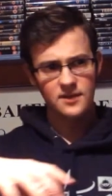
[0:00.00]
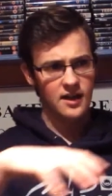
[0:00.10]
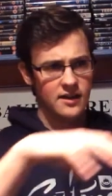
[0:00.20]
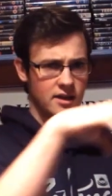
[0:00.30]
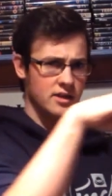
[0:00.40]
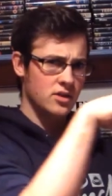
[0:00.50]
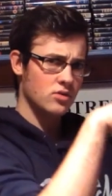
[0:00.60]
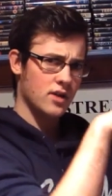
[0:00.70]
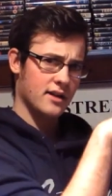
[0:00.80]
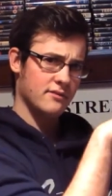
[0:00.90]
And then you
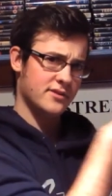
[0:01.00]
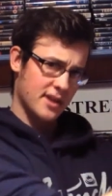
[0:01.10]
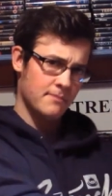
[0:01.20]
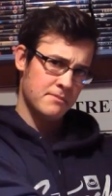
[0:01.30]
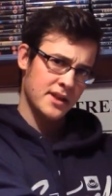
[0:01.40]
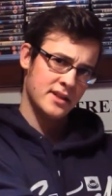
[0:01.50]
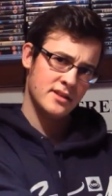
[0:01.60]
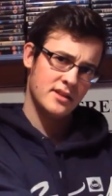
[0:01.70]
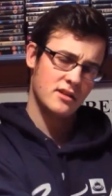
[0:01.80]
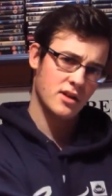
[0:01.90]
kind of jump
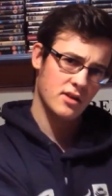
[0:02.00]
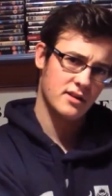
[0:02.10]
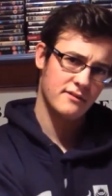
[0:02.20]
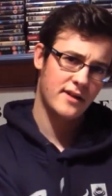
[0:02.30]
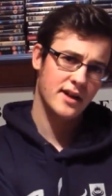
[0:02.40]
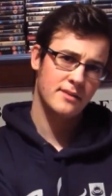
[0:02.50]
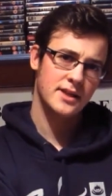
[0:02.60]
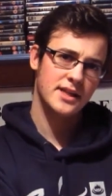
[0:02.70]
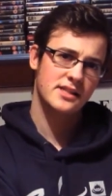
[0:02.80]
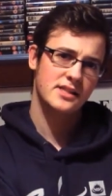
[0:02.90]
into the girl in the
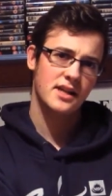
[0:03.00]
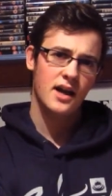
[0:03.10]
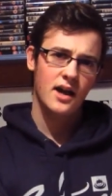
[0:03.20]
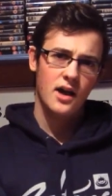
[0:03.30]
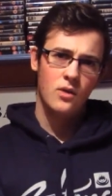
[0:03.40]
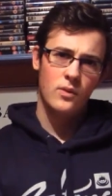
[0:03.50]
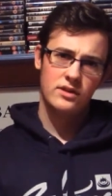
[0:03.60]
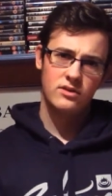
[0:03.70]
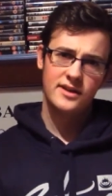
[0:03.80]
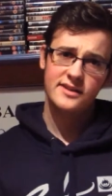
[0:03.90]
fireplace, where the
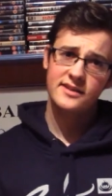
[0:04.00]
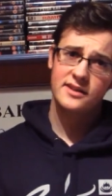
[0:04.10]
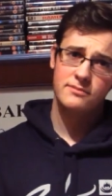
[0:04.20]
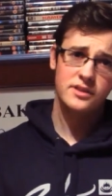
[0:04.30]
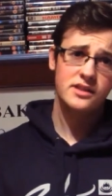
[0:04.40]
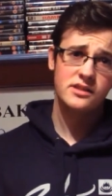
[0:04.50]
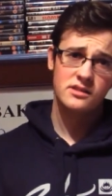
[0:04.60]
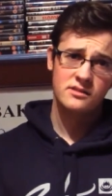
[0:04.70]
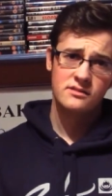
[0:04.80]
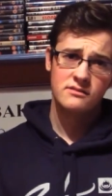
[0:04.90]
relationship is
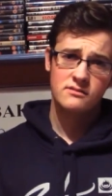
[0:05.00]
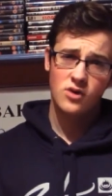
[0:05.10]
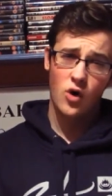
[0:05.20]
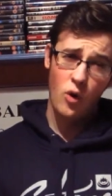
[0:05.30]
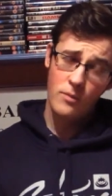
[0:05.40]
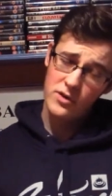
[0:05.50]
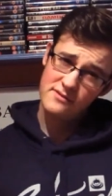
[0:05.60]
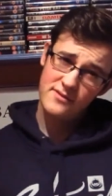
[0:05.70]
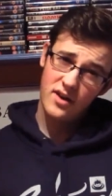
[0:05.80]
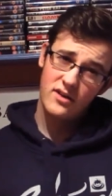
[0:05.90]
almost
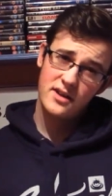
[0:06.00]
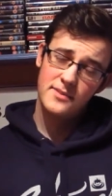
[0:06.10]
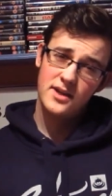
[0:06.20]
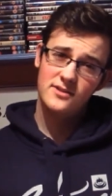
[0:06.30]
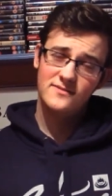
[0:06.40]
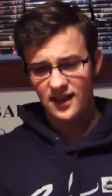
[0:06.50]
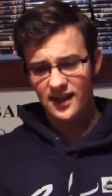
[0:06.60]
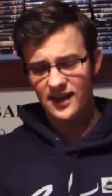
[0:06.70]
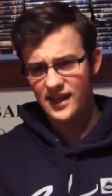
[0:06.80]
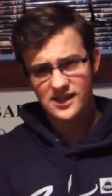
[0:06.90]
forgotten about.
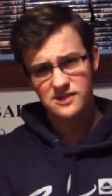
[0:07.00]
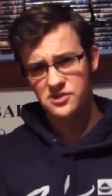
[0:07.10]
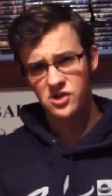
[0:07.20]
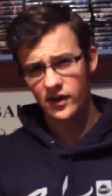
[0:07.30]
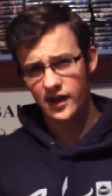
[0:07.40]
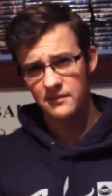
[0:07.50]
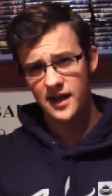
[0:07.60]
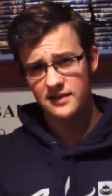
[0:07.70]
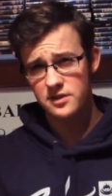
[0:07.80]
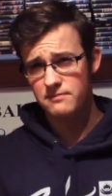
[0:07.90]
He ends up snogging
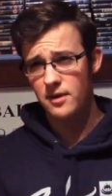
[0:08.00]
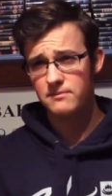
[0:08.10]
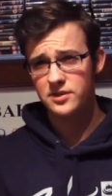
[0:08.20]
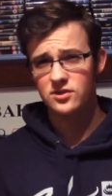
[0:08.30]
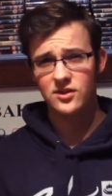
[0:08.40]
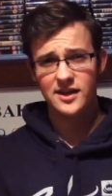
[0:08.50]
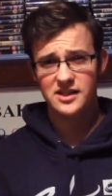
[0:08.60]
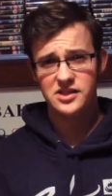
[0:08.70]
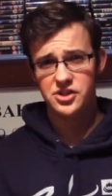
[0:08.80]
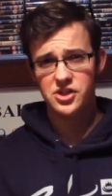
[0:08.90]
Madame de Pompadour and
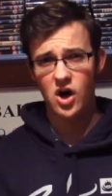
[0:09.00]
it's just